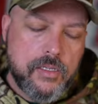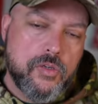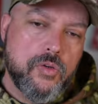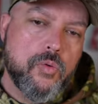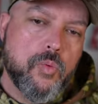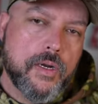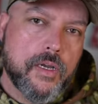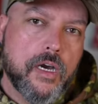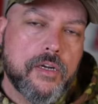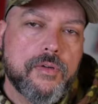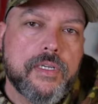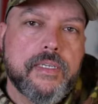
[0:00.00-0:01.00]
to
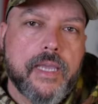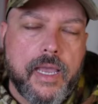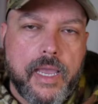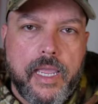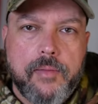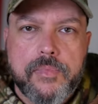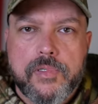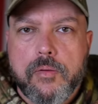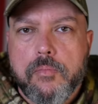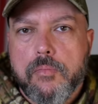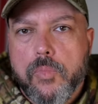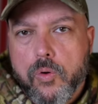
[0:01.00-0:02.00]
100 times
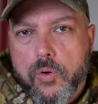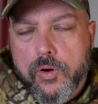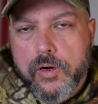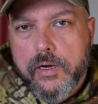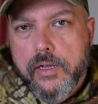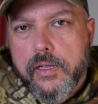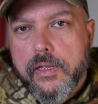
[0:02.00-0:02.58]
more